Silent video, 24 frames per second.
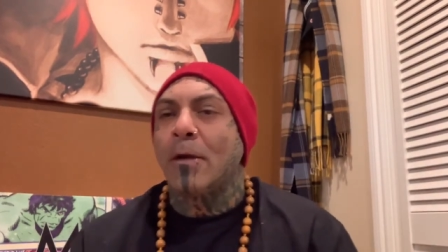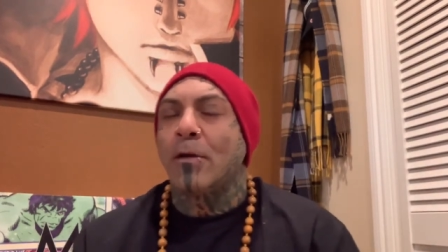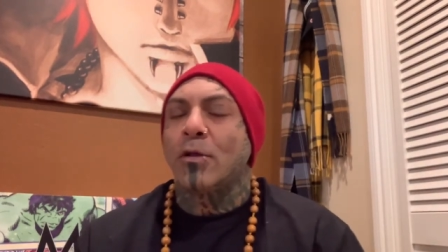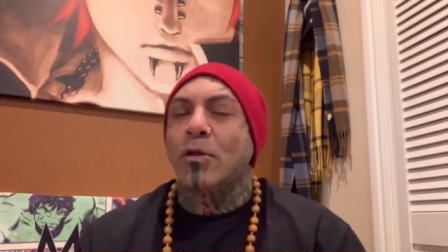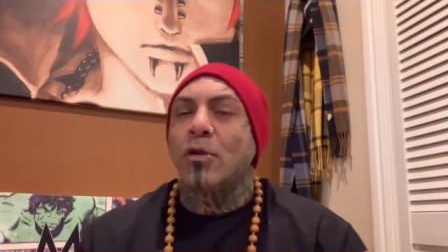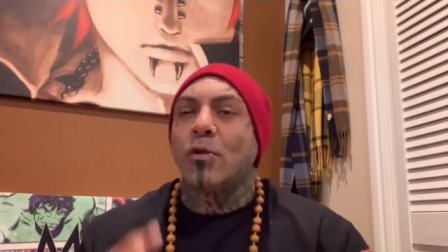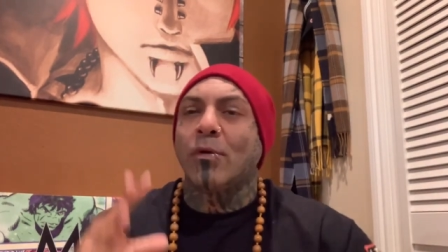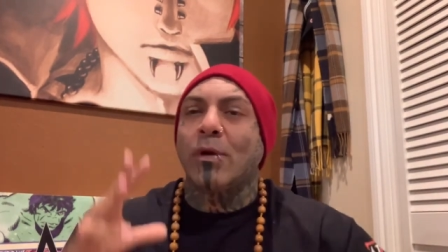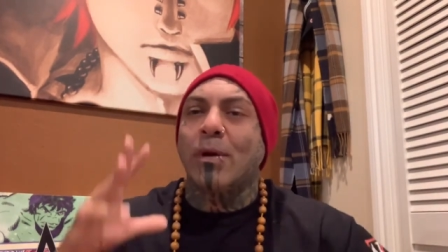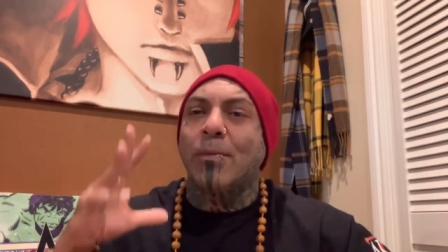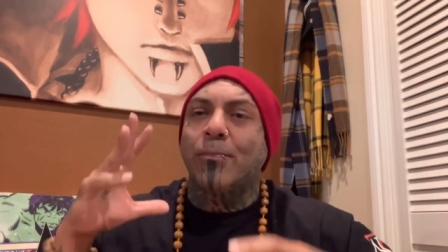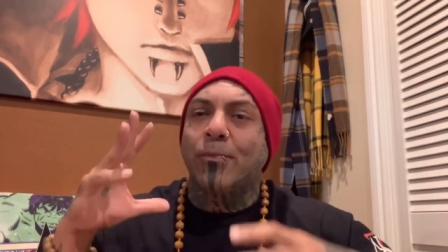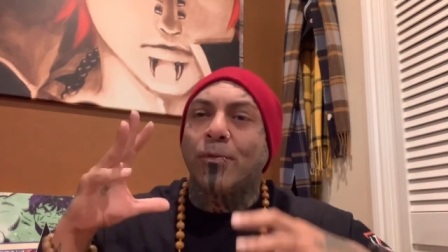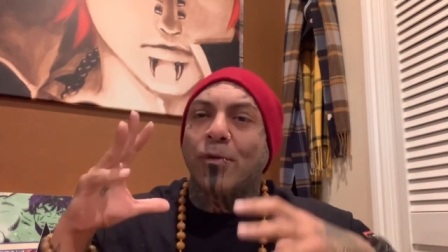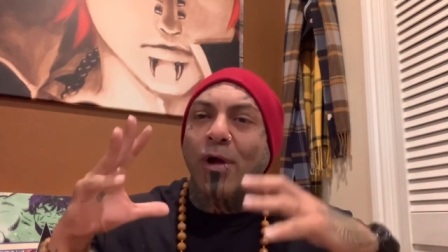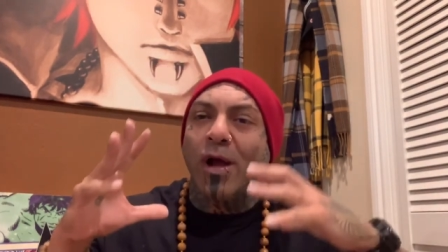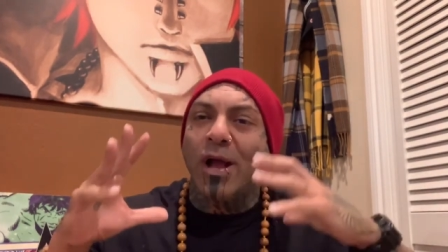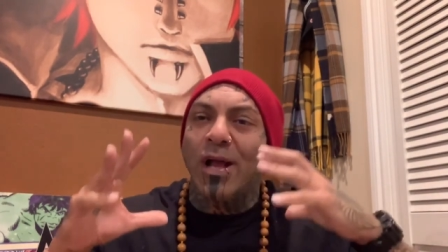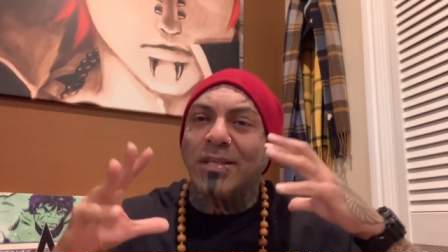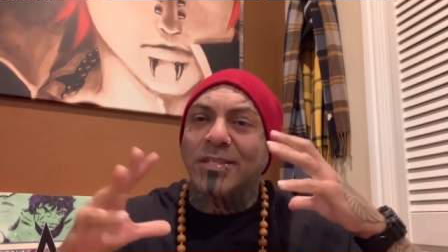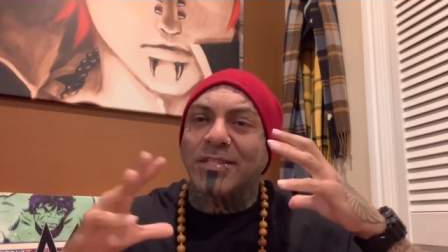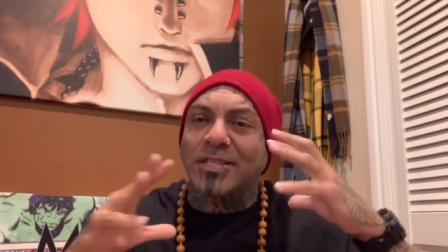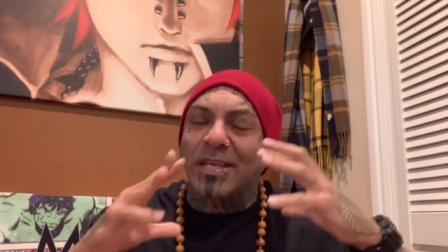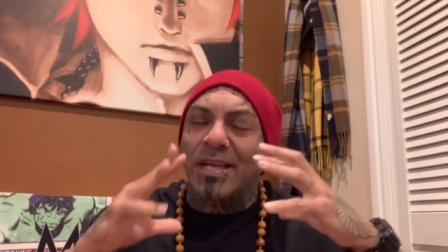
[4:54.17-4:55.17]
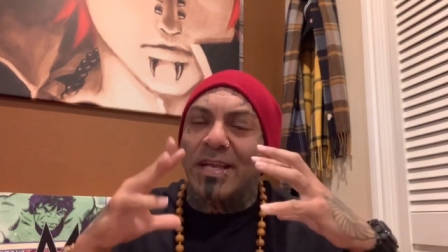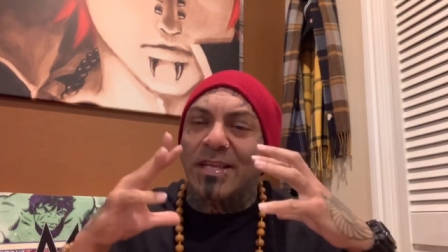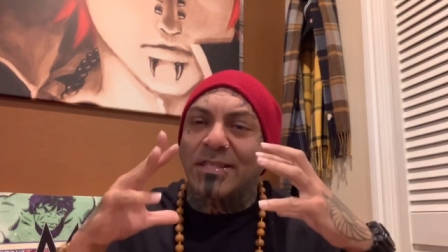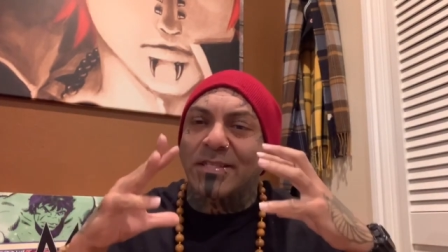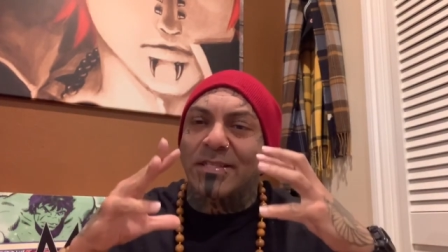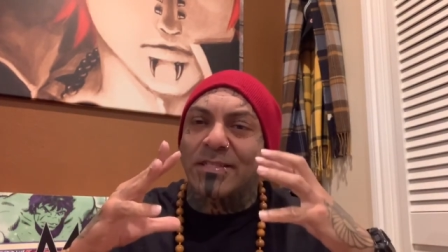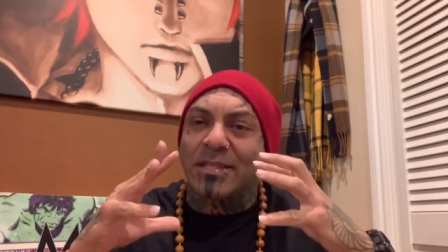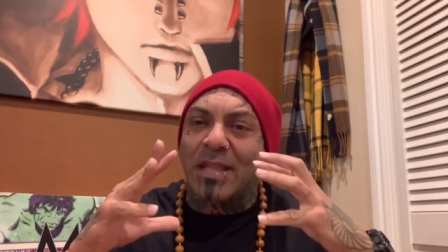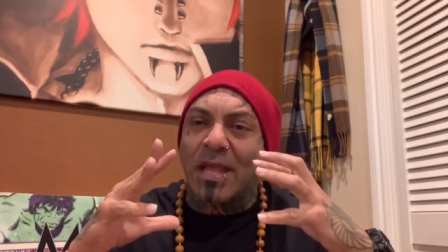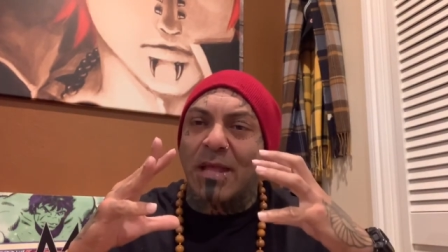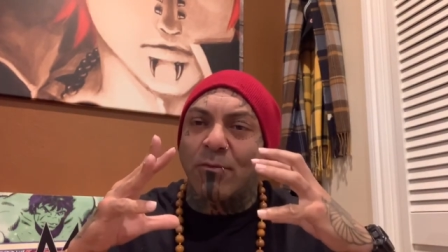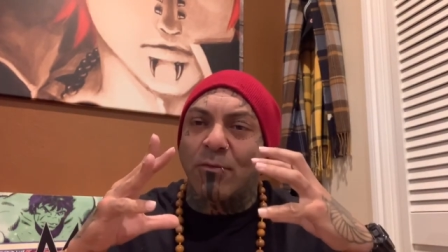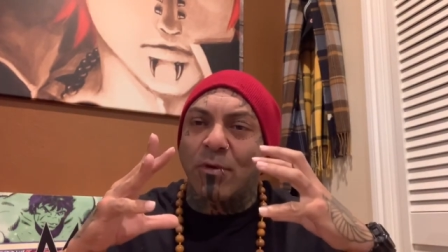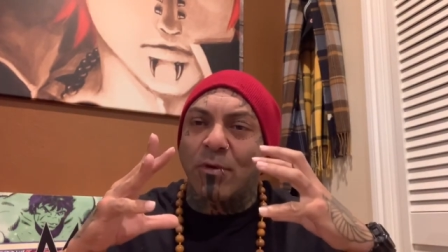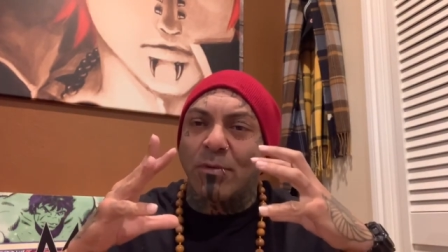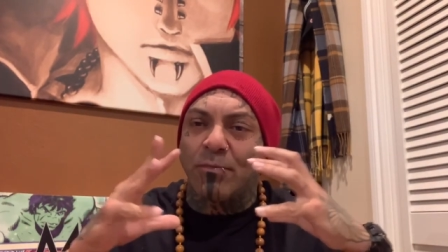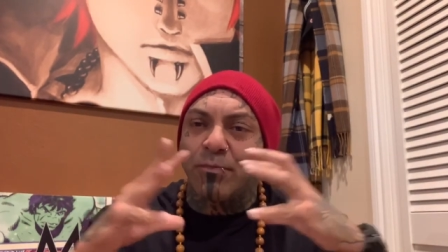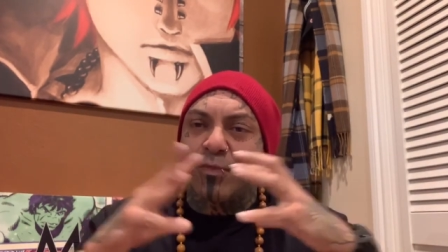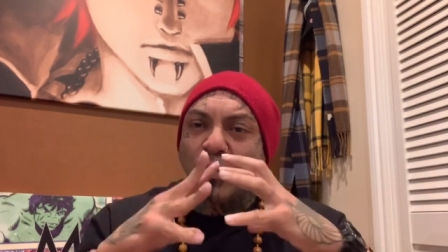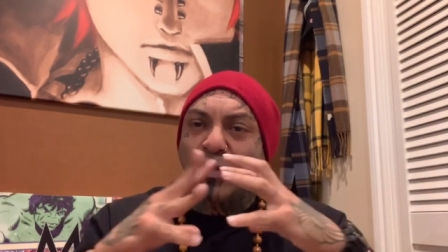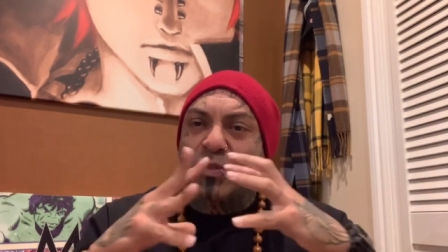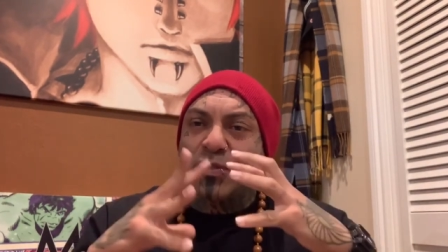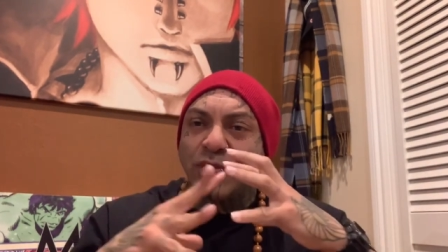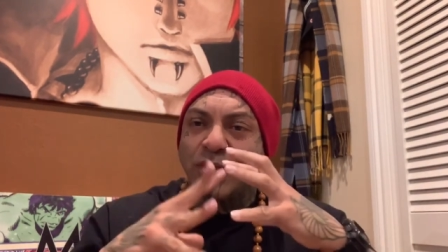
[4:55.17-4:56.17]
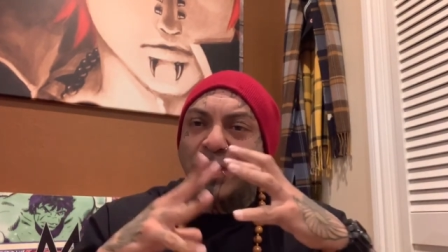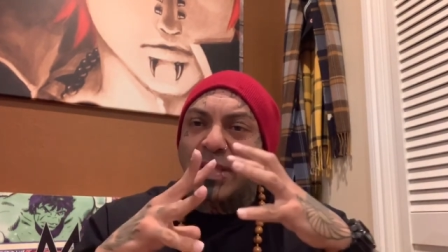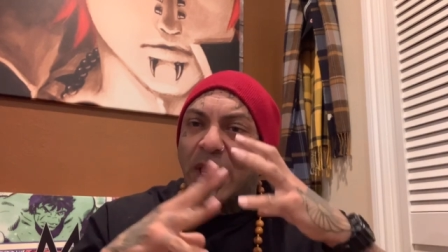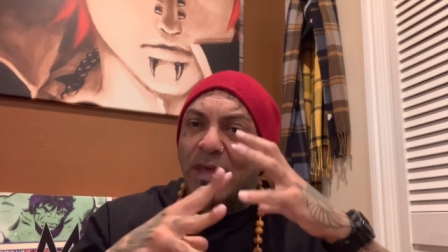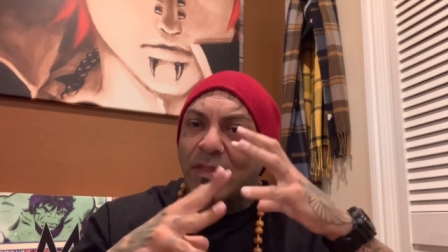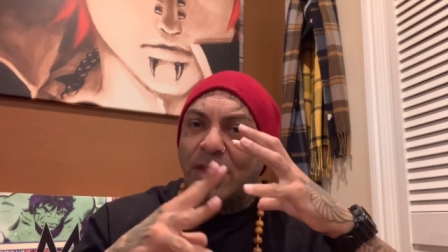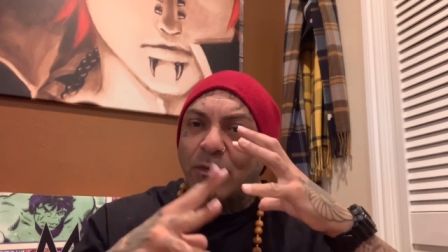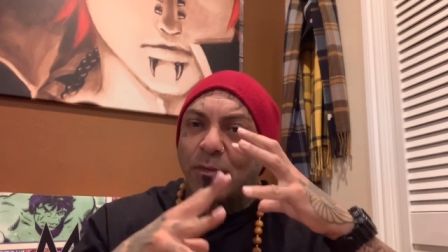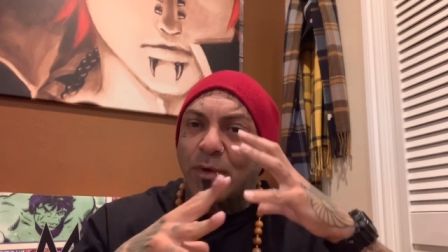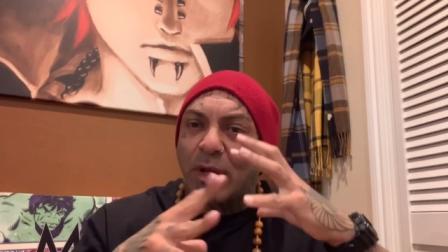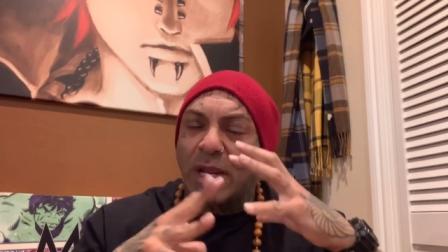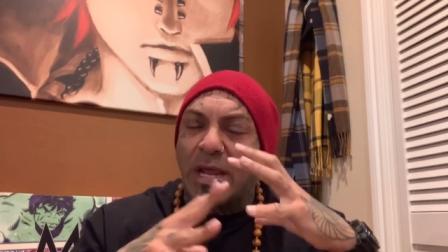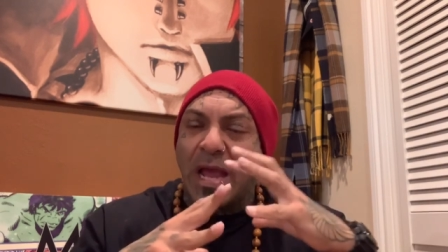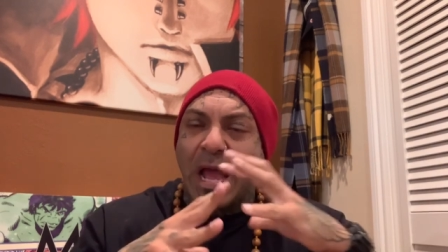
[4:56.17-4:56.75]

You're a process that when put together, what,